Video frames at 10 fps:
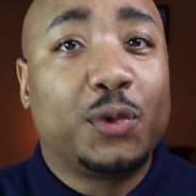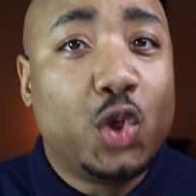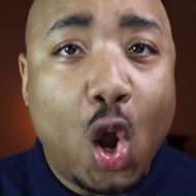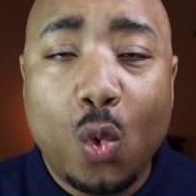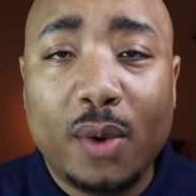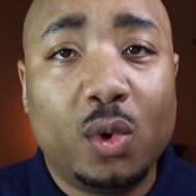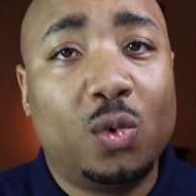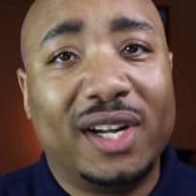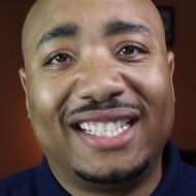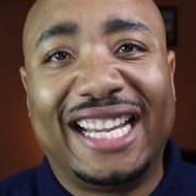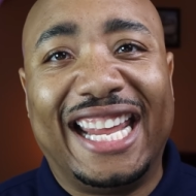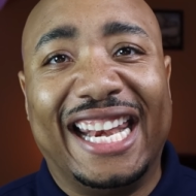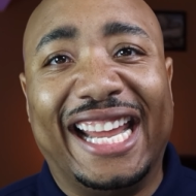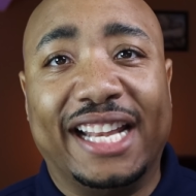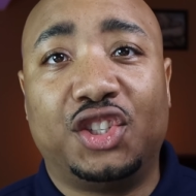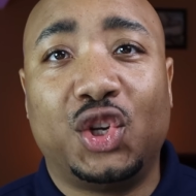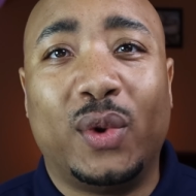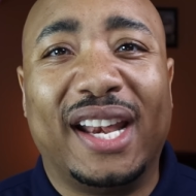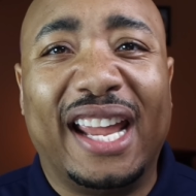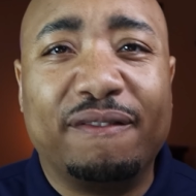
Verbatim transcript: no one will want to get into it.